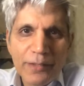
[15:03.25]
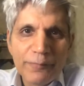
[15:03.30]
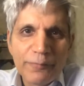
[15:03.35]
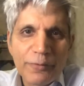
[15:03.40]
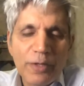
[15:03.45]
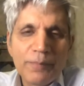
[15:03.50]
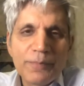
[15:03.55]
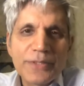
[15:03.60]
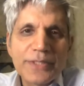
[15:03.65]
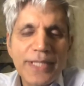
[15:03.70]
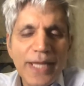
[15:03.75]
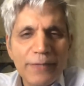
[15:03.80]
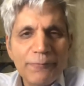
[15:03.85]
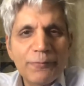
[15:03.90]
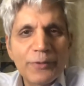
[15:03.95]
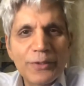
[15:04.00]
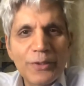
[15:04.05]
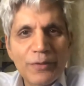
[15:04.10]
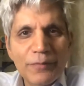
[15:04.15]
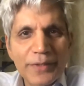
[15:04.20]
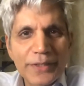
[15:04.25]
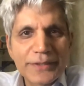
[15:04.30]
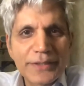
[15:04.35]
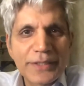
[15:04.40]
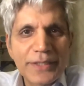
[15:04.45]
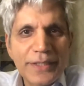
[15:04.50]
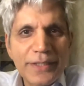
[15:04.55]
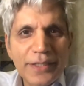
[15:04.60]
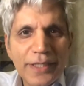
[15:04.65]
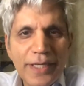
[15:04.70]
from Stanford
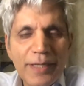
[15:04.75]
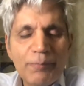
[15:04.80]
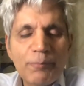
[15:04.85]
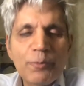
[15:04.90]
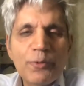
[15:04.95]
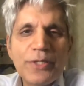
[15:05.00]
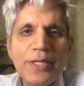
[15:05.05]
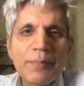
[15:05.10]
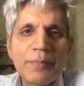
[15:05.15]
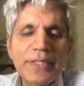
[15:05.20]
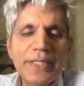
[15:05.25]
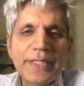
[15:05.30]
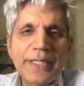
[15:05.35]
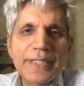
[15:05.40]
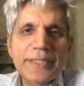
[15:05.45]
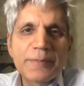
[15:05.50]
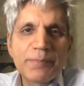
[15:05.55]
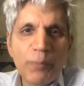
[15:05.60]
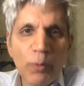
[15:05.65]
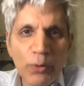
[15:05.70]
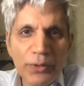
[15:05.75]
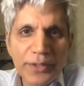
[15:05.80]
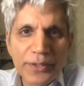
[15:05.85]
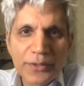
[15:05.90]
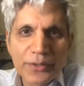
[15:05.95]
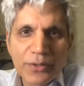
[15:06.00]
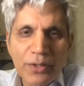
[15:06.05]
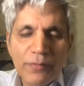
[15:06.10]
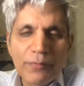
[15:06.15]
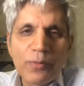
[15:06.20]
University, a preeminent
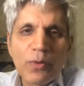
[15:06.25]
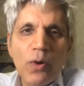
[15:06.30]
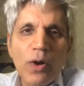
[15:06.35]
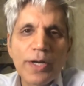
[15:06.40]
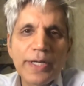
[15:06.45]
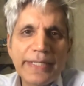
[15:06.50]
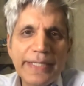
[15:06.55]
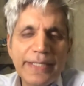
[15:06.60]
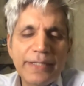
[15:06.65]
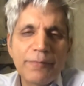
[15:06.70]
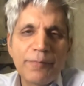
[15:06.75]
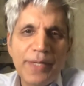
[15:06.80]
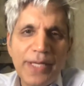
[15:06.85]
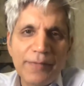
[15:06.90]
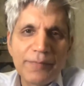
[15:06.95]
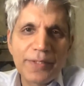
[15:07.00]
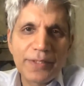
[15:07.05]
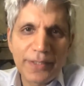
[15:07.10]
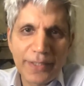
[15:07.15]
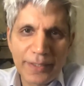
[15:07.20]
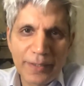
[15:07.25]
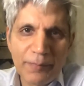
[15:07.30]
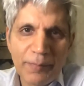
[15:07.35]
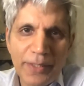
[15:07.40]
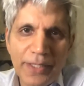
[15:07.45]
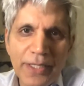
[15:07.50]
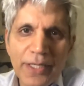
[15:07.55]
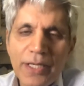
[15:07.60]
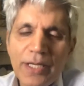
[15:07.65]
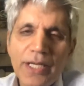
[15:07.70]
exponent of cognitive behavior
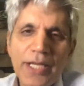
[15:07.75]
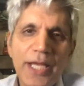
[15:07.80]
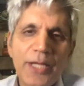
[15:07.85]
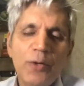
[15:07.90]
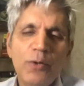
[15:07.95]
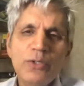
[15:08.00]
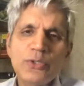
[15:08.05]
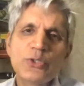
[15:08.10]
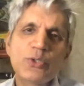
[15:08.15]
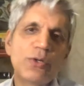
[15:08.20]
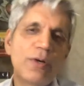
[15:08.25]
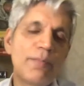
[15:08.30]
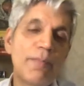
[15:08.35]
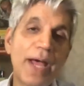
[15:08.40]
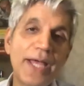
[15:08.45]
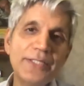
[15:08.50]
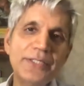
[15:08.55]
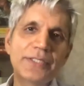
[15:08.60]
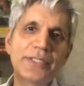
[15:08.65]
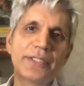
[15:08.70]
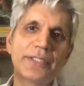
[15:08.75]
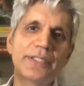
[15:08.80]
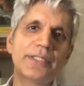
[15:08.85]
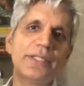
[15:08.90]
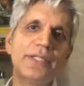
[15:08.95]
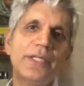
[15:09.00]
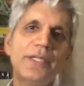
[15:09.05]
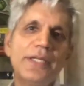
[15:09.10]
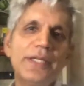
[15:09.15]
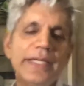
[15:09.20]
therapy, and also a
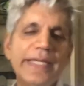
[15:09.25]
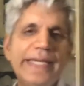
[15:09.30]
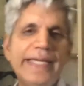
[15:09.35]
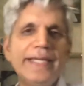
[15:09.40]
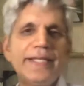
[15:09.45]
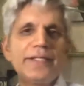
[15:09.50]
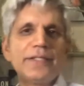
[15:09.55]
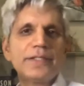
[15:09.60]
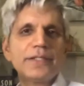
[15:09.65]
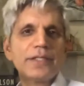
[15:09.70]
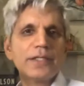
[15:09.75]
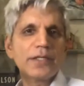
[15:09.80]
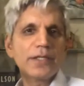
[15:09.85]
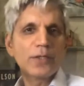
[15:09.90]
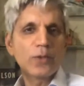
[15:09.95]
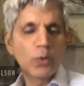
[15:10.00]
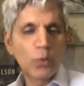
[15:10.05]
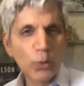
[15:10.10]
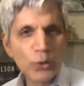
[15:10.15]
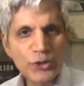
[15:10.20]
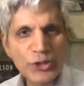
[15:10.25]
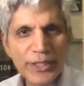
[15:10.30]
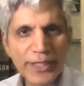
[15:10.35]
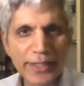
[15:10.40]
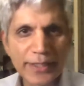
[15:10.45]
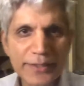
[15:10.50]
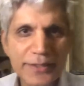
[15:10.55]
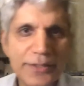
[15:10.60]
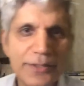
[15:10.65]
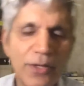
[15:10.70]
master in coaching
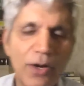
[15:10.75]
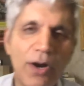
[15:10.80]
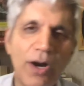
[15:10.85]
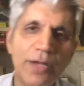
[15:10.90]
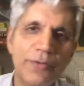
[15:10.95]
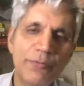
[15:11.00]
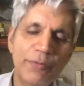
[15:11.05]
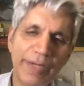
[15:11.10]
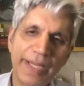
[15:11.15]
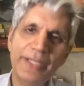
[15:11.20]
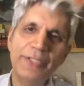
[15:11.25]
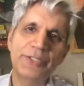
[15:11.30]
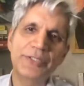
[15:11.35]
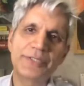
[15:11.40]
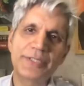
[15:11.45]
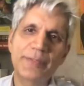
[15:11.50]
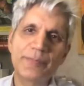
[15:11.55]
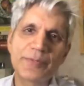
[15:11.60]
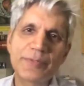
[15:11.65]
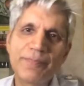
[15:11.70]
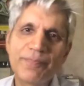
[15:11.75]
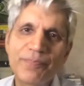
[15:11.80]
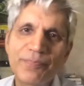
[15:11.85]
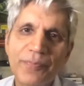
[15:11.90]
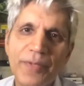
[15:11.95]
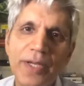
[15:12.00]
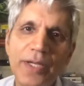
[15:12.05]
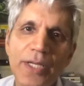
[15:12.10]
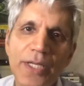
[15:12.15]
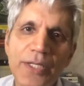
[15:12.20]
us on relationships.
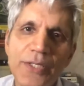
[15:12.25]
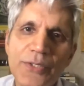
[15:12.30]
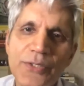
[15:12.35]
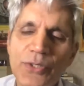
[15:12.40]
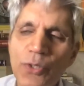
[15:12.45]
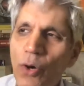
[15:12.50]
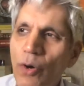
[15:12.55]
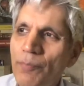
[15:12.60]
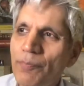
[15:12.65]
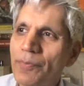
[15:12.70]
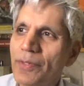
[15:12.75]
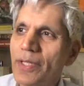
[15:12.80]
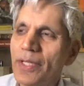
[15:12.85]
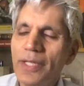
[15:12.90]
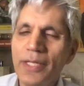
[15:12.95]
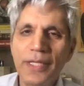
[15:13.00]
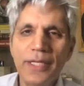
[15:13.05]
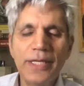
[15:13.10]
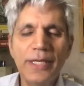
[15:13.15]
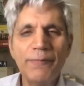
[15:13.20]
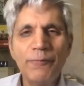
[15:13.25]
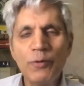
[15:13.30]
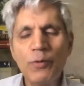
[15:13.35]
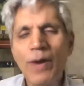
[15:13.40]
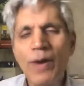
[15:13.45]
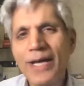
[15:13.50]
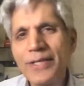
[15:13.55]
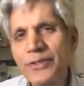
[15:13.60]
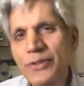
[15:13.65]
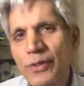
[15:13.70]
So if
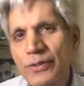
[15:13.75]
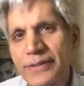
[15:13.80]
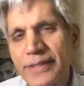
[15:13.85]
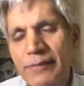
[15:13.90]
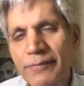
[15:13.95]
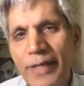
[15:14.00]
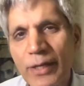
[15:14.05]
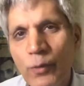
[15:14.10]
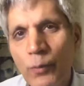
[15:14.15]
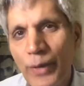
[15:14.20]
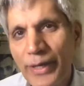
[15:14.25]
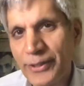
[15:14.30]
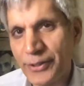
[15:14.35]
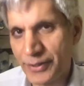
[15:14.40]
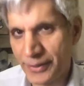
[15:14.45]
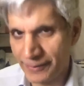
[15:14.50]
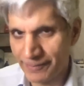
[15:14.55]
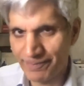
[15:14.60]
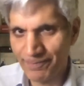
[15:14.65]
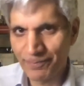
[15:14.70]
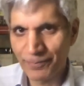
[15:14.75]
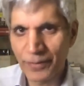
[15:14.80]
you ask yourself that question,